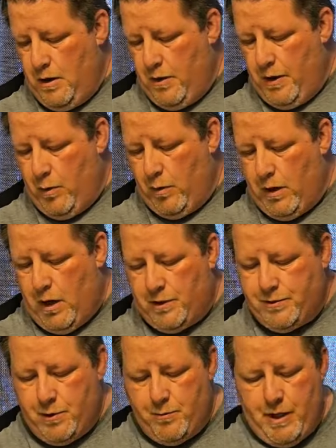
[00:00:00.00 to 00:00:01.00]
There will
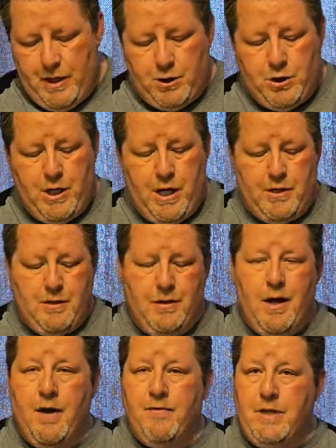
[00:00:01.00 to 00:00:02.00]
also be a sheet of